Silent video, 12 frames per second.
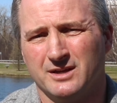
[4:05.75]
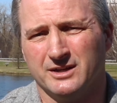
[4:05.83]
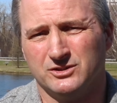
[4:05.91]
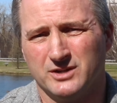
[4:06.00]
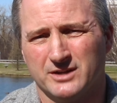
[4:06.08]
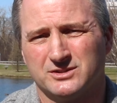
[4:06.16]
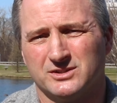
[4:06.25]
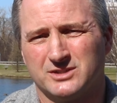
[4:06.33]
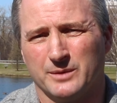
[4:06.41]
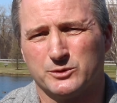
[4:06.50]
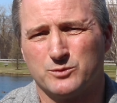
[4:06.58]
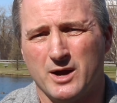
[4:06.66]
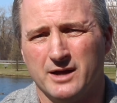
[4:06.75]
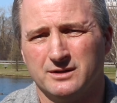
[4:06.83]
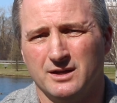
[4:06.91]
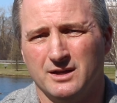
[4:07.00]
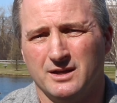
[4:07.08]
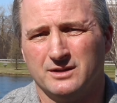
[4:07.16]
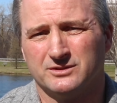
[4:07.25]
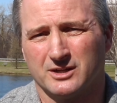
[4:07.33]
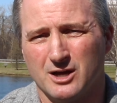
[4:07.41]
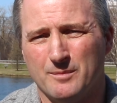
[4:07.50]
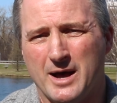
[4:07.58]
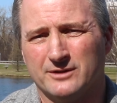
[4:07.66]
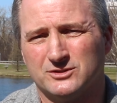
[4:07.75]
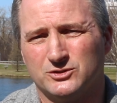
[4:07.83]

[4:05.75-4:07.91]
and Justin Sumsprott, to come out